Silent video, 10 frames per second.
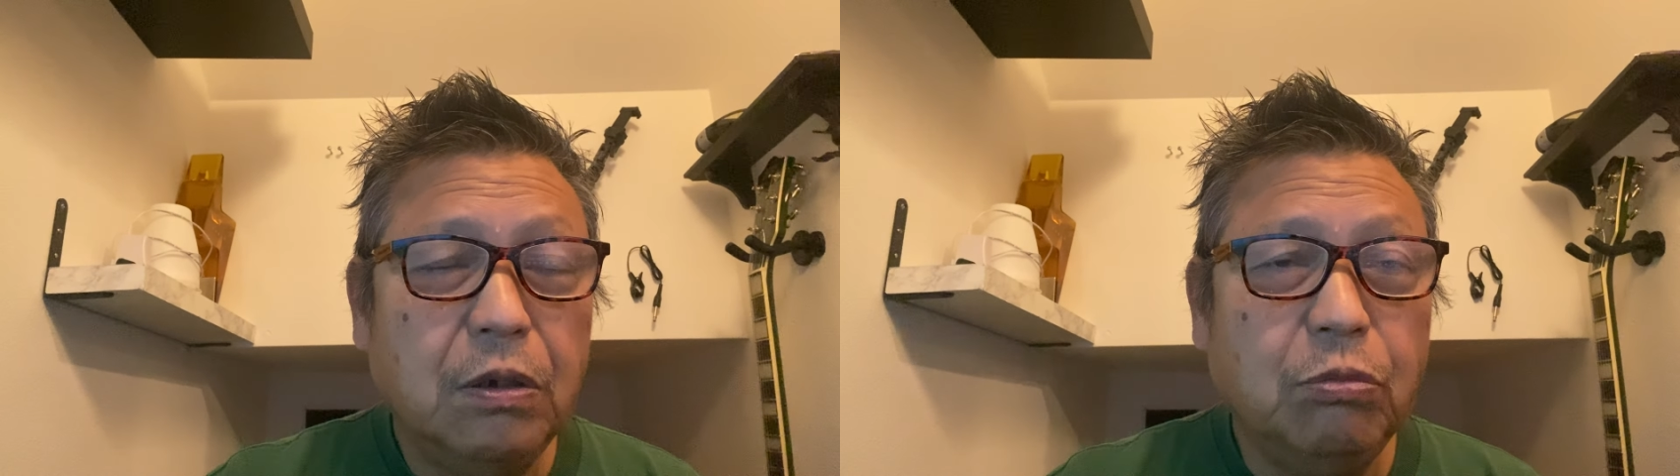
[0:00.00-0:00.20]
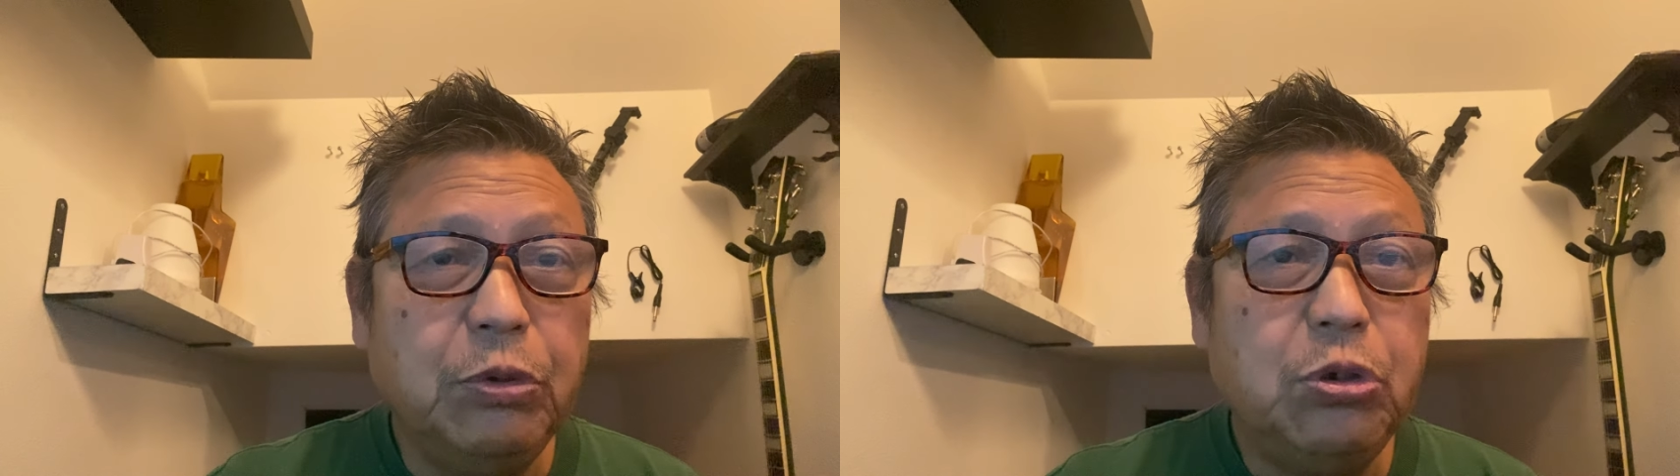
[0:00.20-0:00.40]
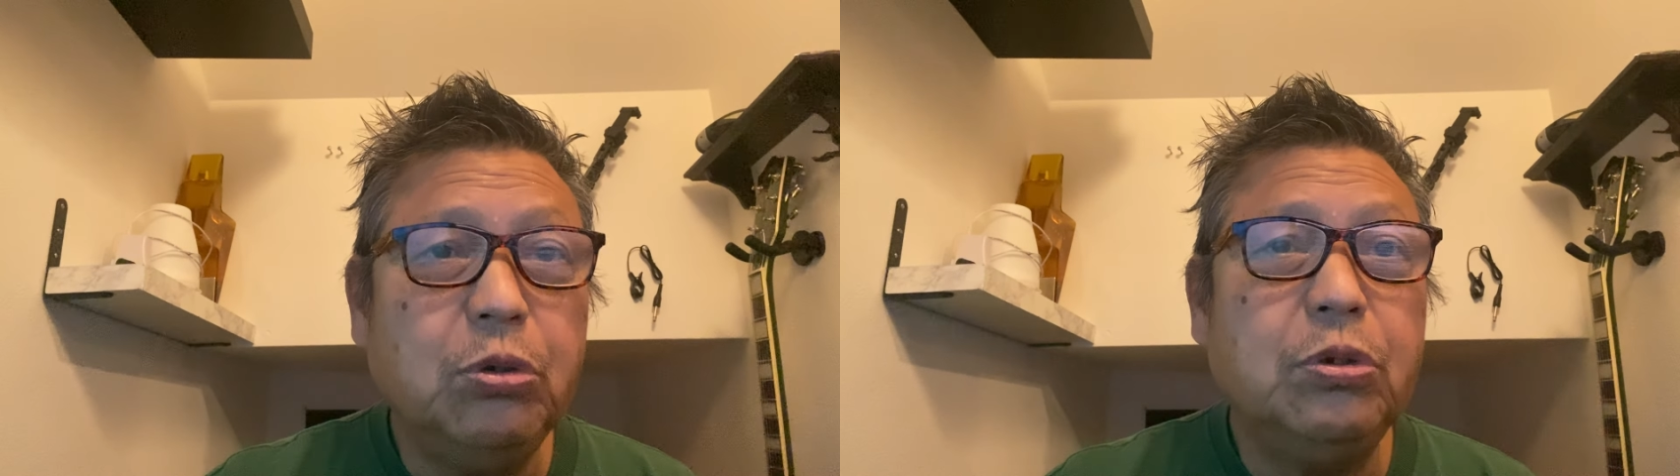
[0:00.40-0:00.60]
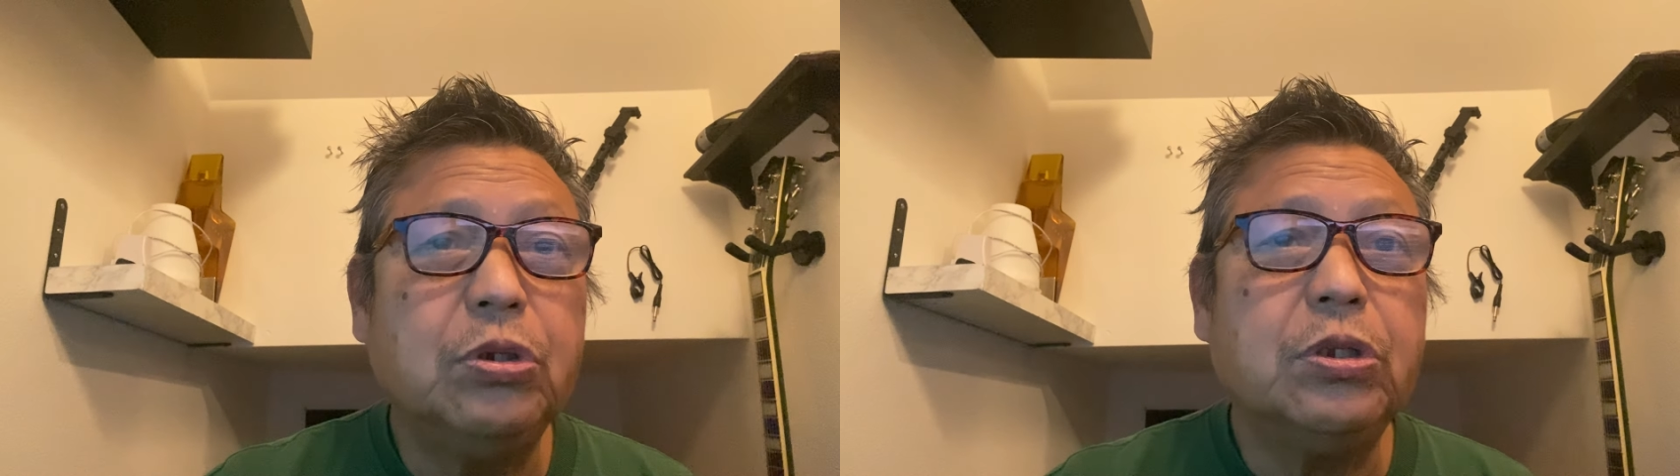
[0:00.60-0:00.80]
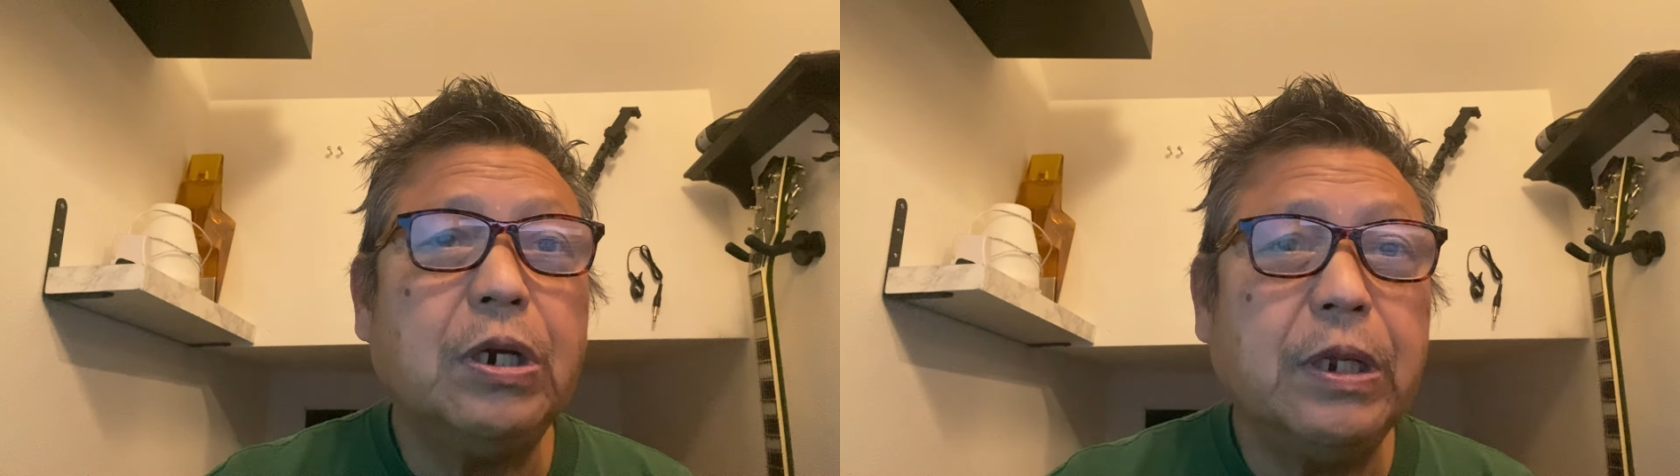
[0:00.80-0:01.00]
we should
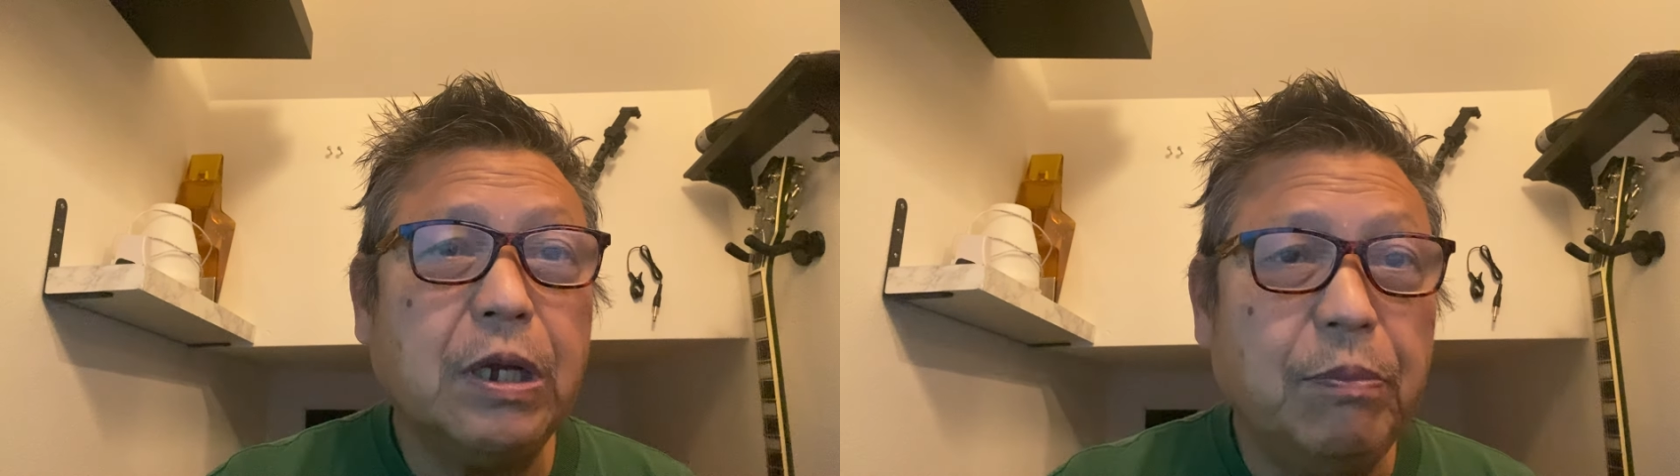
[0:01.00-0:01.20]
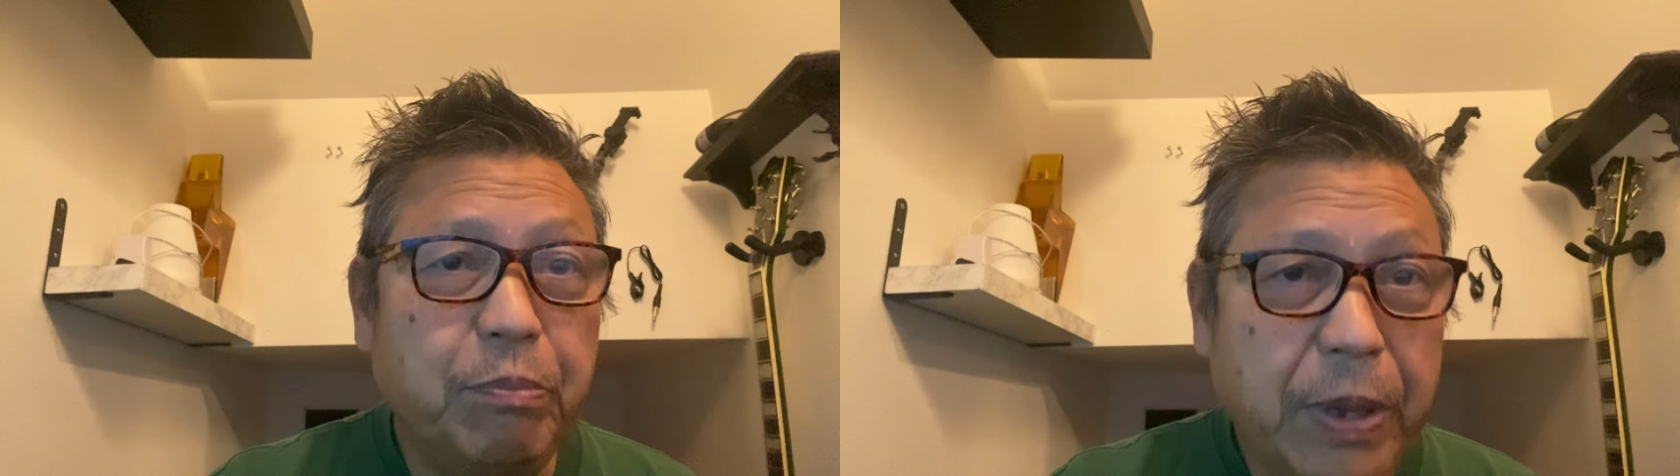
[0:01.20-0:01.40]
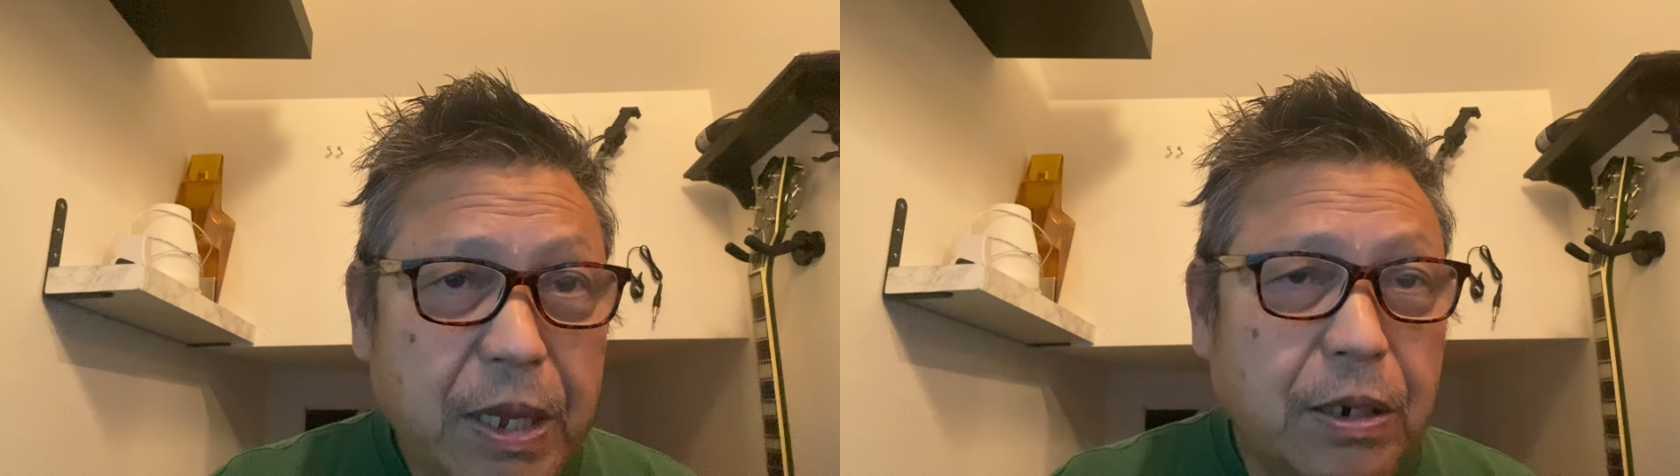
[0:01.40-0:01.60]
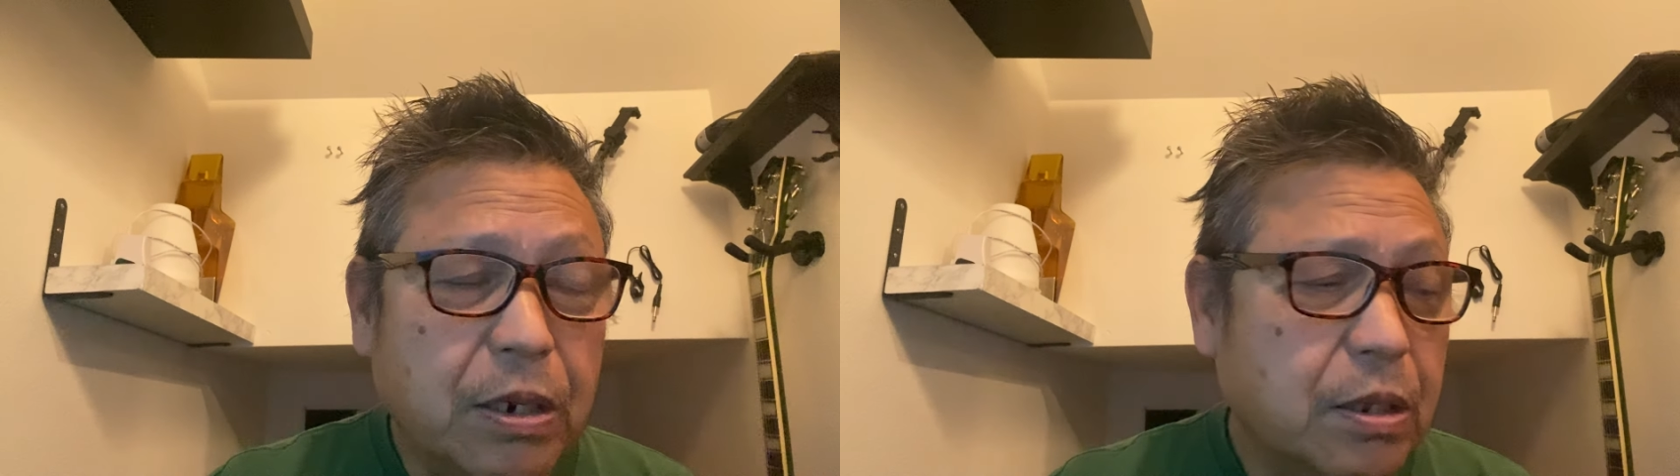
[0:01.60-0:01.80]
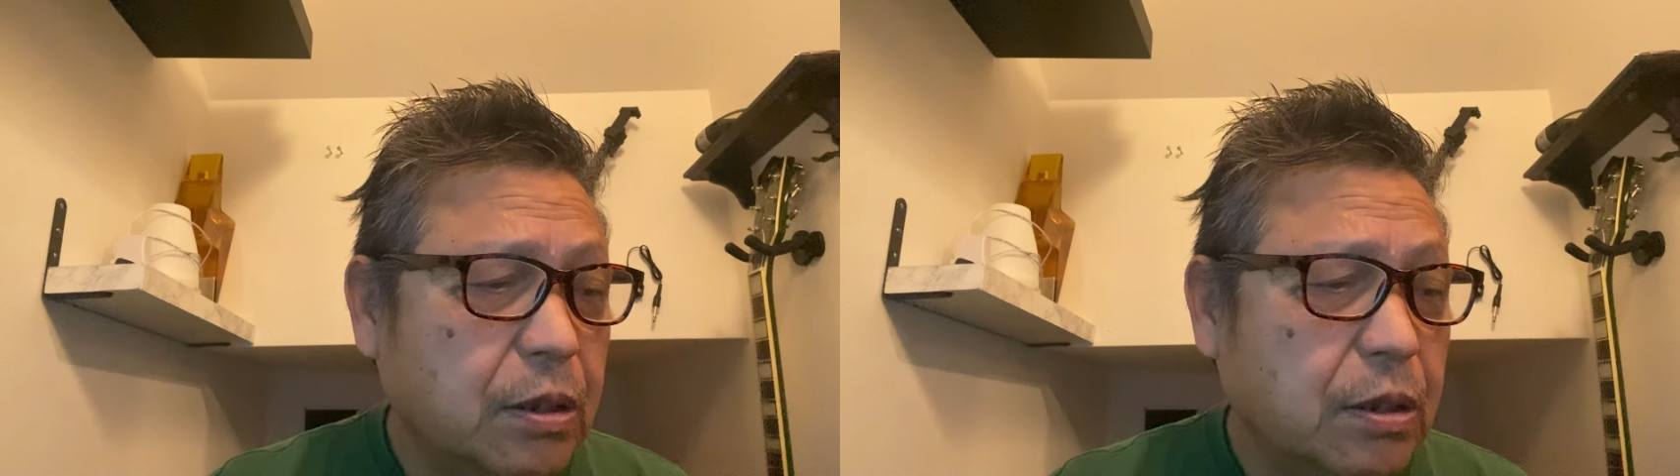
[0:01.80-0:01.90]
start a campaign